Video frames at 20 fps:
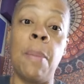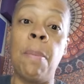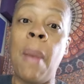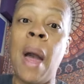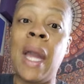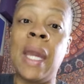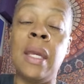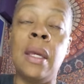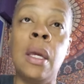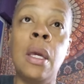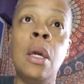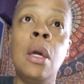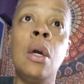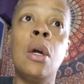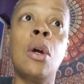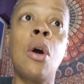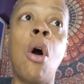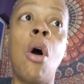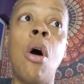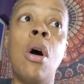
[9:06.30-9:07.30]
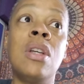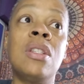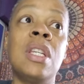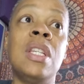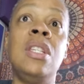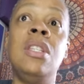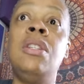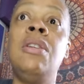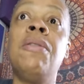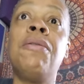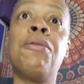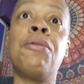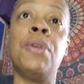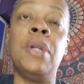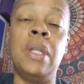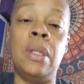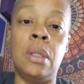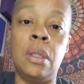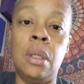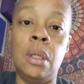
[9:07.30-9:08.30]
that might cause a
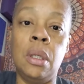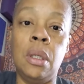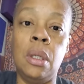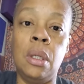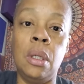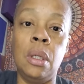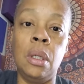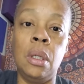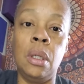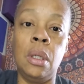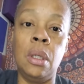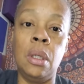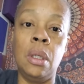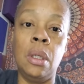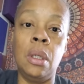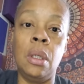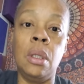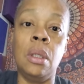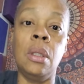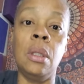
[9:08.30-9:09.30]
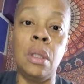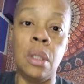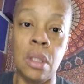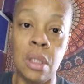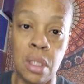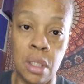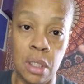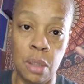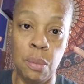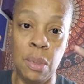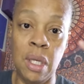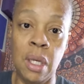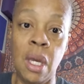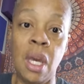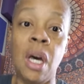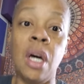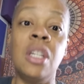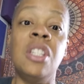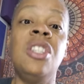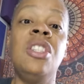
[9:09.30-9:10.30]
different, listen to me,
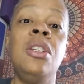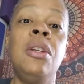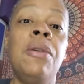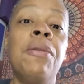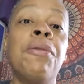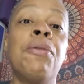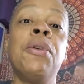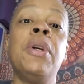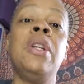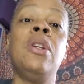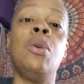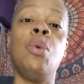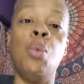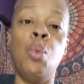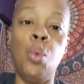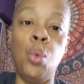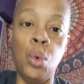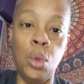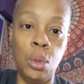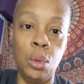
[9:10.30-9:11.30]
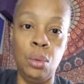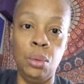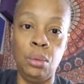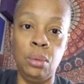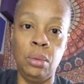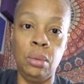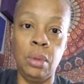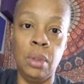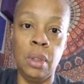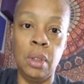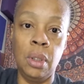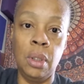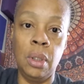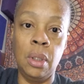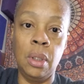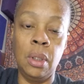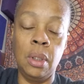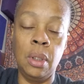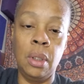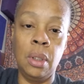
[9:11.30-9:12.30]
a different wound.
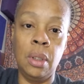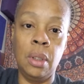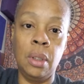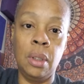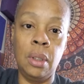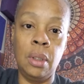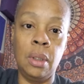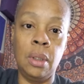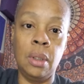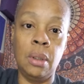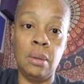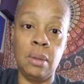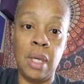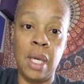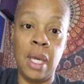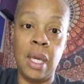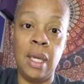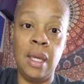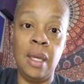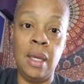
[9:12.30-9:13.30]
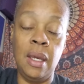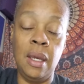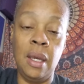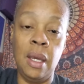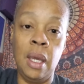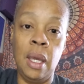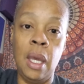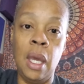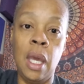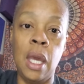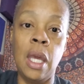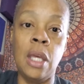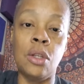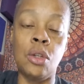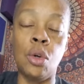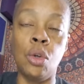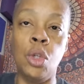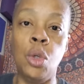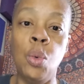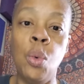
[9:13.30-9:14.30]
Okay?
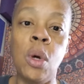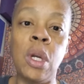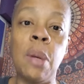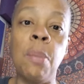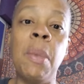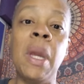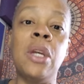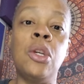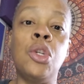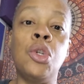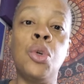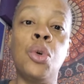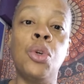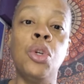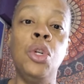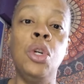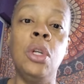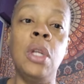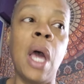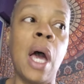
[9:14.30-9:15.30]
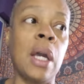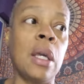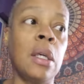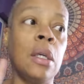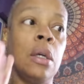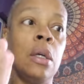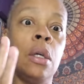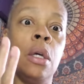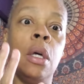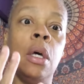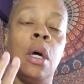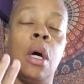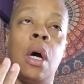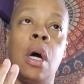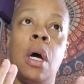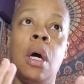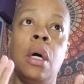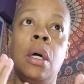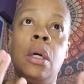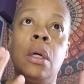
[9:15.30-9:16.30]
And so you want to make sure you're not
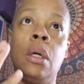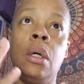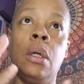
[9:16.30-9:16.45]
uh,